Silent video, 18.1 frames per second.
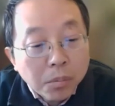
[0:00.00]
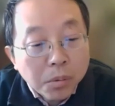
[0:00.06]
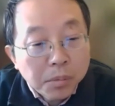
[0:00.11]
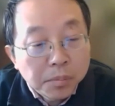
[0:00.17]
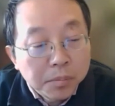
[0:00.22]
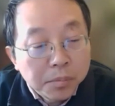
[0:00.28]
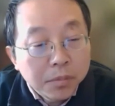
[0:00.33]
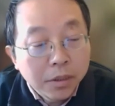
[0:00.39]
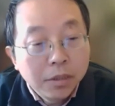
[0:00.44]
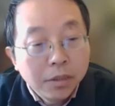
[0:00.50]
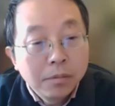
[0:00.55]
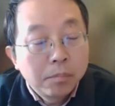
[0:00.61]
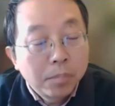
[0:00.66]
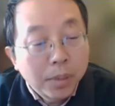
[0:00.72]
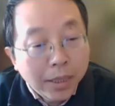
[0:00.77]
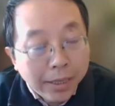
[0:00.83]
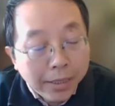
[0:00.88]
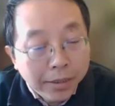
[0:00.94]
problem
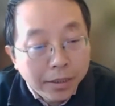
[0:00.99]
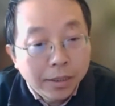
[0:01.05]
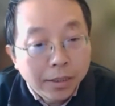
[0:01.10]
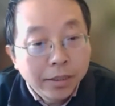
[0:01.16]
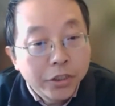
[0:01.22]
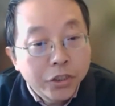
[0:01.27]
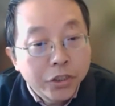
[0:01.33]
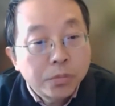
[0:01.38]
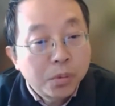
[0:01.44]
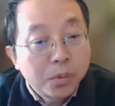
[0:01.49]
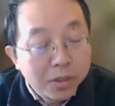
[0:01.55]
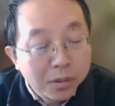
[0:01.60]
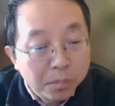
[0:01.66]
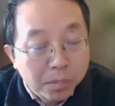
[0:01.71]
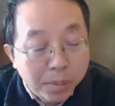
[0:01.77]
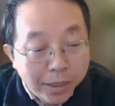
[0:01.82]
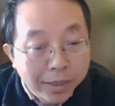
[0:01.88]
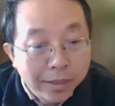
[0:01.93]
in plain English,
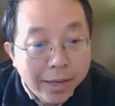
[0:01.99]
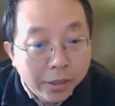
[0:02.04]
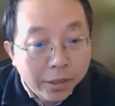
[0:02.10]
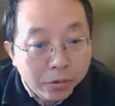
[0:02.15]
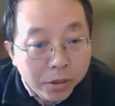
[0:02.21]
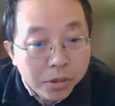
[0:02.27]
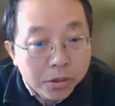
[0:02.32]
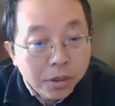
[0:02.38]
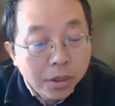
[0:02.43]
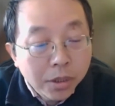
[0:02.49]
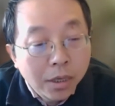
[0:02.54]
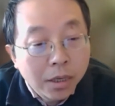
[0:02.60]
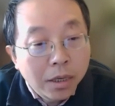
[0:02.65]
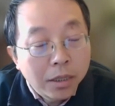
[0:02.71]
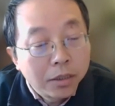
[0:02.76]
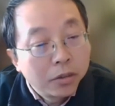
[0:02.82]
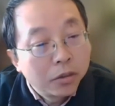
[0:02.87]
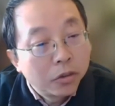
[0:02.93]
plain language,
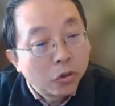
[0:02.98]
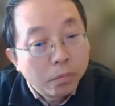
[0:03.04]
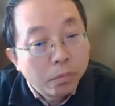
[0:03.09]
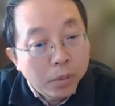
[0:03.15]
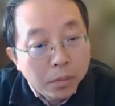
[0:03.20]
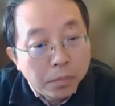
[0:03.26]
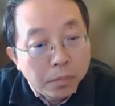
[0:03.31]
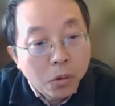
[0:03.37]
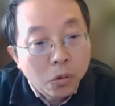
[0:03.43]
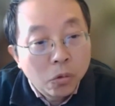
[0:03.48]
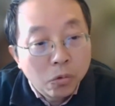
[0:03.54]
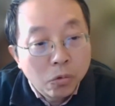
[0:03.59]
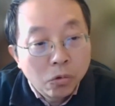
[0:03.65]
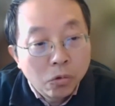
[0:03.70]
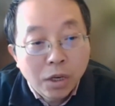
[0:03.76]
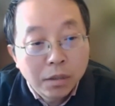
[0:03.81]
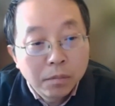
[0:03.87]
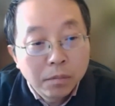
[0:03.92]
and to
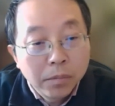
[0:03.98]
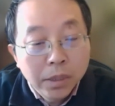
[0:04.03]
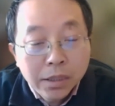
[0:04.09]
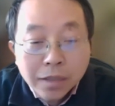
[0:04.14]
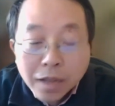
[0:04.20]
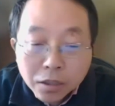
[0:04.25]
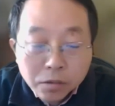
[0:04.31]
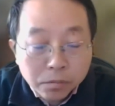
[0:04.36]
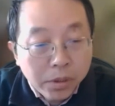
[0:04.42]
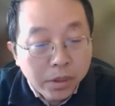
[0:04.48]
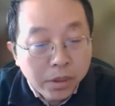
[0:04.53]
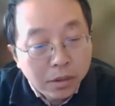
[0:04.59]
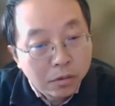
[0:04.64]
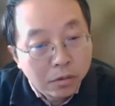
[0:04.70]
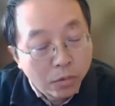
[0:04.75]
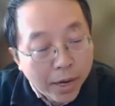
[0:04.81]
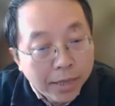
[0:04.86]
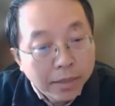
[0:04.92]
people who are may not
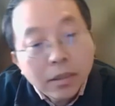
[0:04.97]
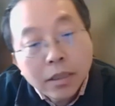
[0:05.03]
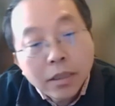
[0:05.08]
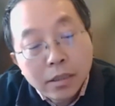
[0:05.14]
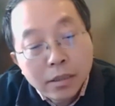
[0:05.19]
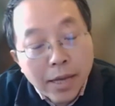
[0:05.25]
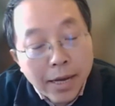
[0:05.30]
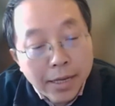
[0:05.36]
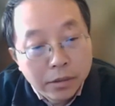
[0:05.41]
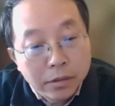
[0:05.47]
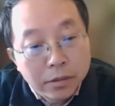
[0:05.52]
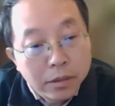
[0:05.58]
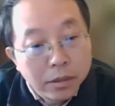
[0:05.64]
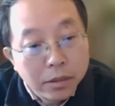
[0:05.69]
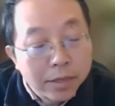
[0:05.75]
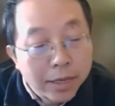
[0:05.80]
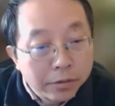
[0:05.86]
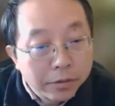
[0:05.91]
be right in
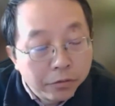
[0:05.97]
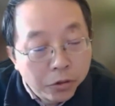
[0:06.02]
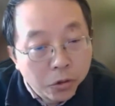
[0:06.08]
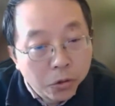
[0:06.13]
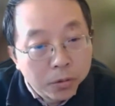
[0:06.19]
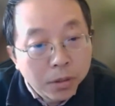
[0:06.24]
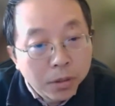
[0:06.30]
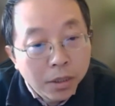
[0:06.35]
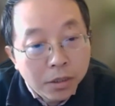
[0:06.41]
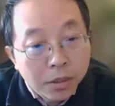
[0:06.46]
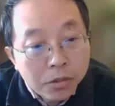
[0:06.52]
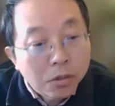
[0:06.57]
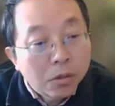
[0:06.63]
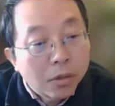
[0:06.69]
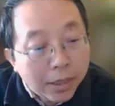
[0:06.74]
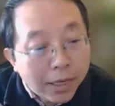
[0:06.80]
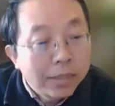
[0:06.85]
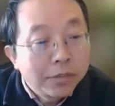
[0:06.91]
that field.
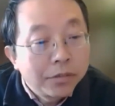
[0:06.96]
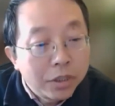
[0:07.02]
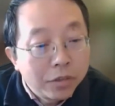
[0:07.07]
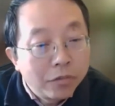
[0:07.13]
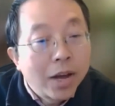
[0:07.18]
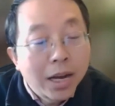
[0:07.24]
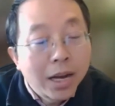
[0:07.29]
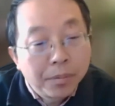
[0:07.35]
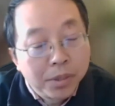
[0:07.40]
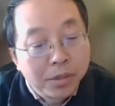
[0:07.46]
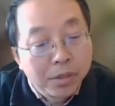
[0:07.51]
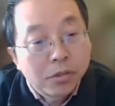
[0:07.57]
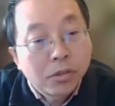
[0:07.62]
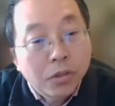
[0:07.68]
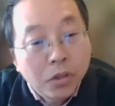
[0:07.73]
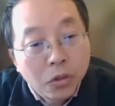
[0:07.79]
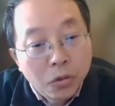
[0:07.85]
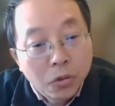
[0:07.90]
So I kind of developed
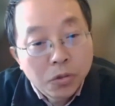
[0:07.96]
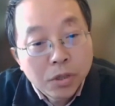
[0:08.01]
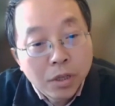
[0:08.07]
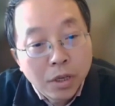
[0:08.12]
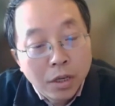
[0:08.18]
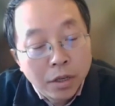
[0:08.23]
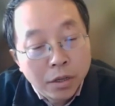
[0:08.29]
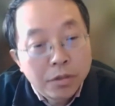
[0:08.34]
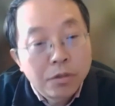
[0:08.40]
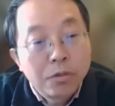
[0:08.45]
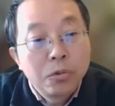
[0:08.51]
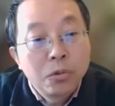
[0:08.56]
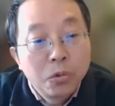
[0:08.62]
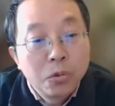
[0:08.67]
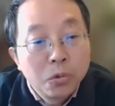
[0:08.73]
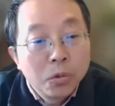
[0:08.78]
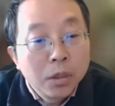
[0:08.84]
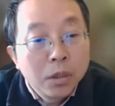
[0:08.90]
these skills
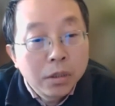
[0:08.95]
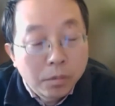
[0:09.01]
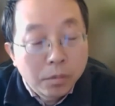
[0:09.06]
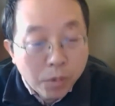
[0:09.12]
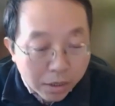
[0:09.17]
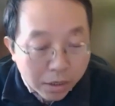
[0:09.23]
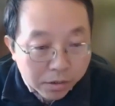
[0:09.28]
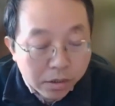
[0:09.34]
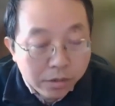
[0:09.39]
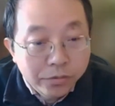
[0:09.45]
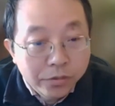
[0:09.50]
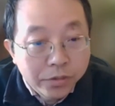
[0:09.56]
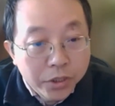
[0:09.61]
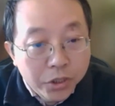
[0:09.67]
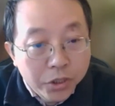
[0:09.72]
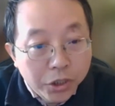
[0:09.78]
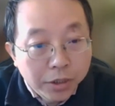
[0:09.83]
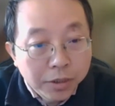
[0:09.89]
through the process
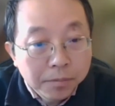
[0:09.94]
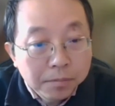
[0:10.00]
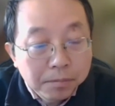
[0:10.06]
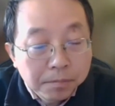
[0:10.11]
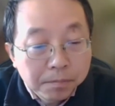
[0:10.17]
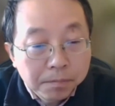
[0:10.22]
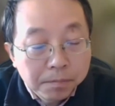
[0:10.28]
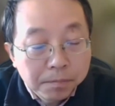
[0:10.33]
of teaching.